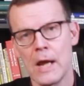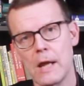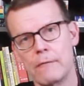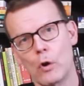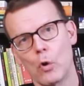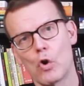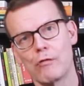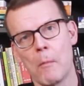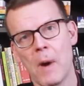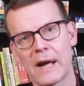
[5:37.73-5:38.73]
If you look at
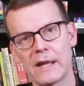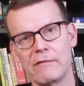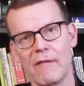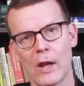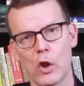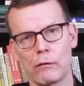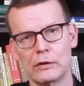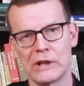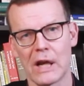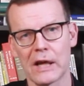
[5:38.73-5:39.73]
the market value of the
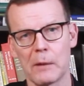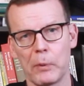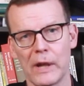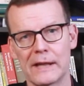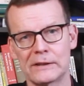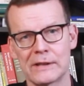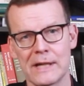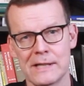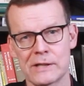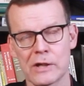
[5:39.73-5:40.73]
Schalke players,
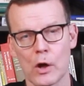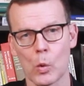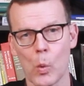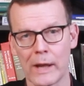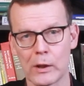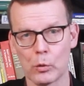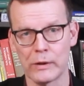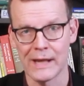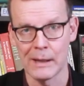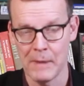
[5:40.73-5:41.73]
it's a quality
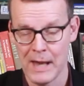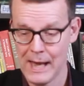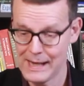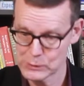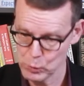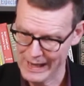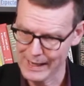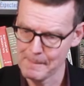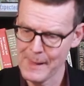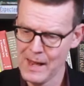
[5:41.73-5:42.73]
team as well.